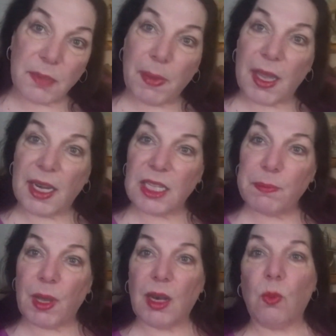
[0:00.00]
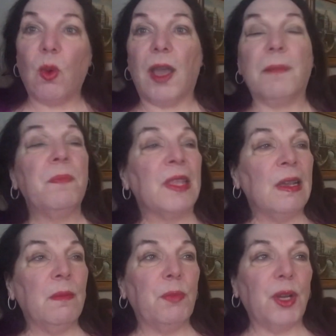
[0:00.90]
Buy a nice bottle of wine,
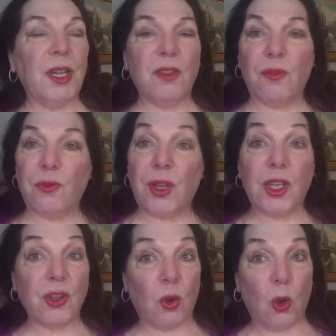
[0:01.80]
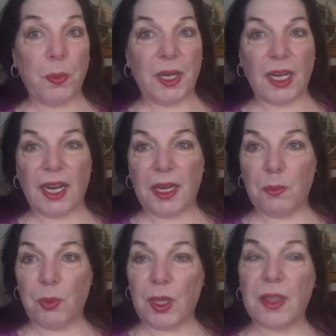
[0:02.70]
put it in the fridge or open it and let
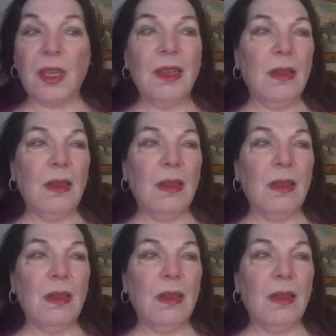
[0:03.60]
it breathe.